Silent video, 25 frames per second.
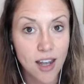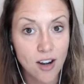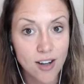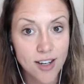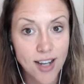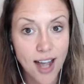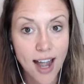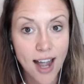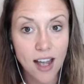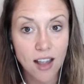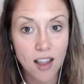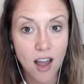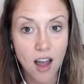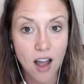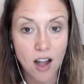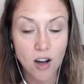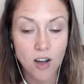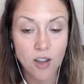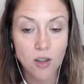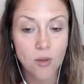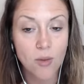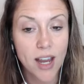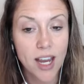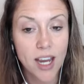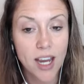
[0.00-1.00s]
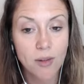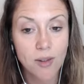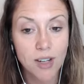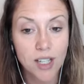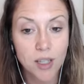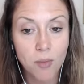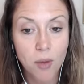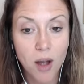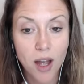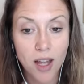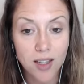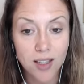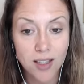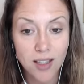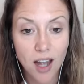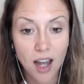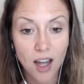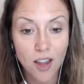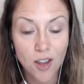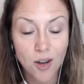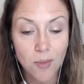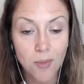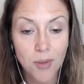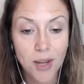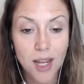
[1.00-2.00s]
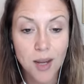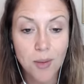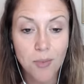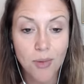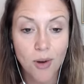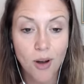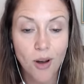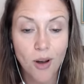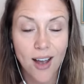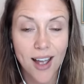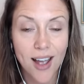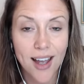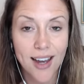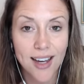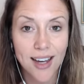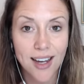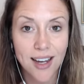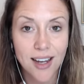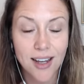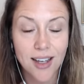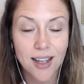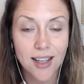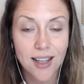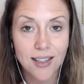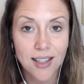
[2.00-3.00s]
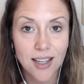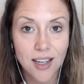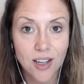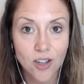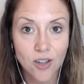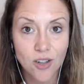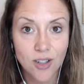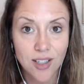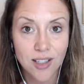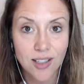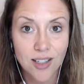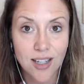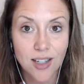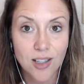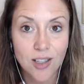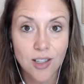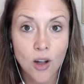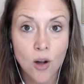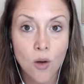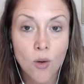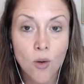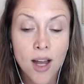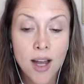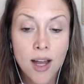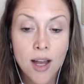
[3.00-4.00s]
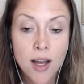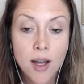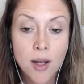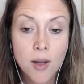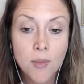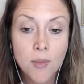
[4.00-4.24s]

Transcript: inner dialogue or the way he responds to other people, and he is interested. So